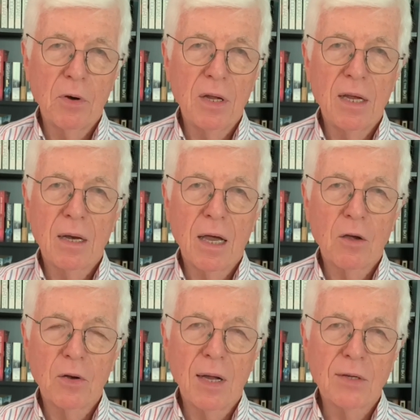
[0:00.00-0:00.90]
it in, I
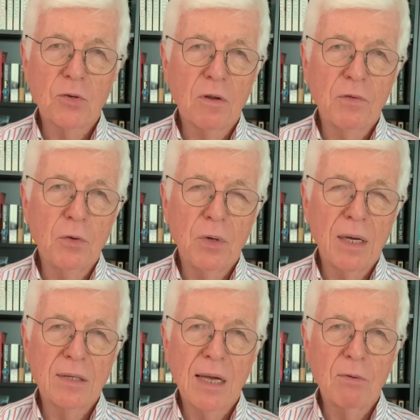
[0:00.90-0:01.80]
got an answer in a few
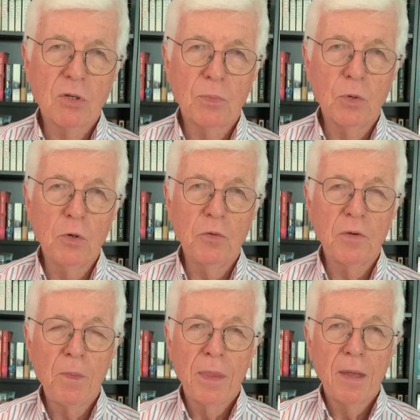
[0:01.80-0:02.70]
days, I was approved.
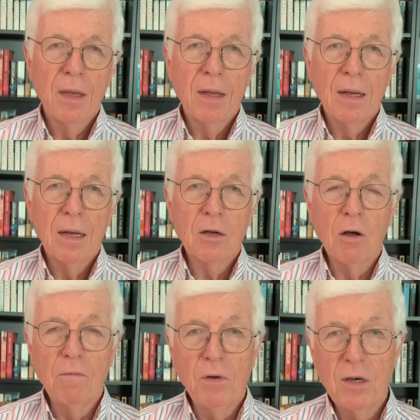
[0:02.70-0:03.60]

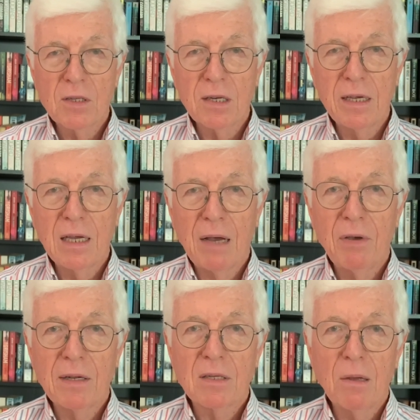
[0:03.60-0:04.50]
Conversely, I've
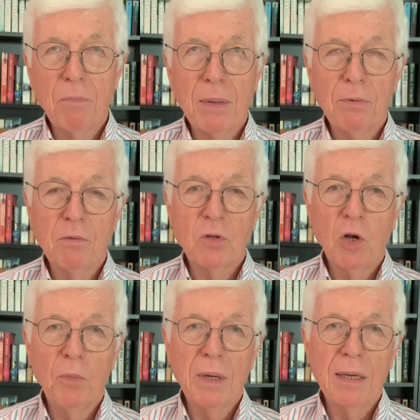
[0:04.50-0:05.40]
had some people who
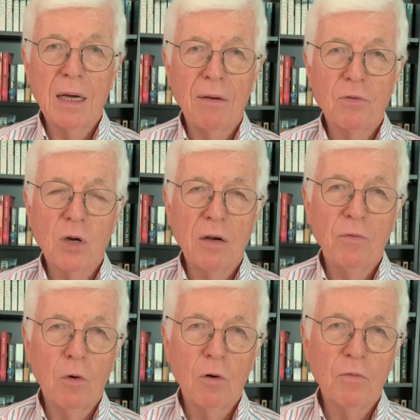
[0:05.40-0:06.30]
told me I've tried
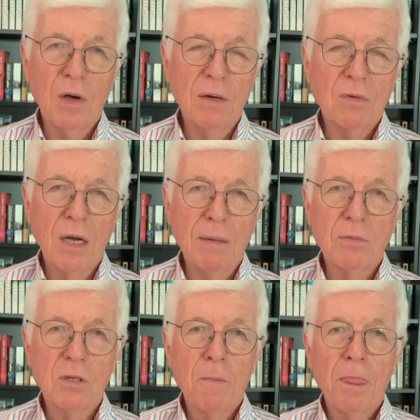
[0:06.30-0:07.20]
4 or 5
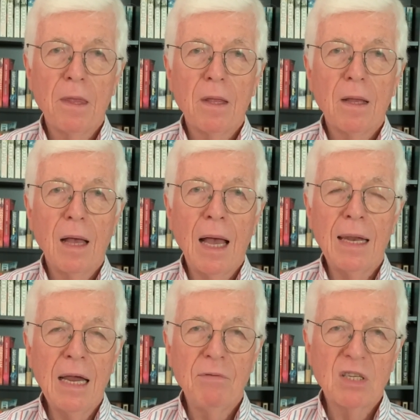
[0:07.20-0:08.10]
times and
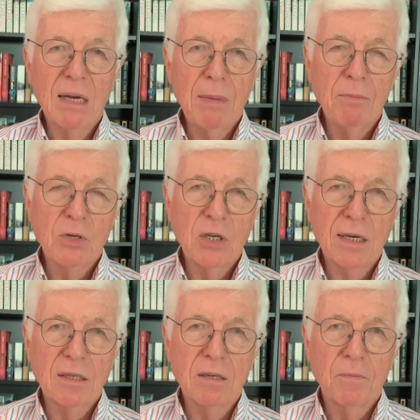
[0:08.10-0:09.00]
every time I'm
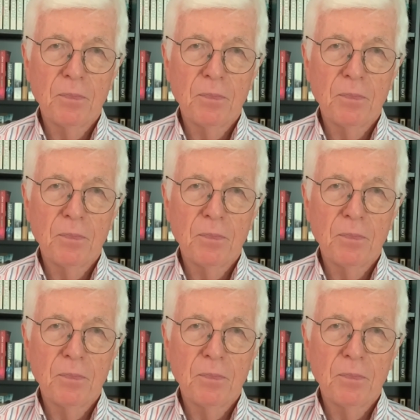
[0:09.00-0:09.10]
rejected.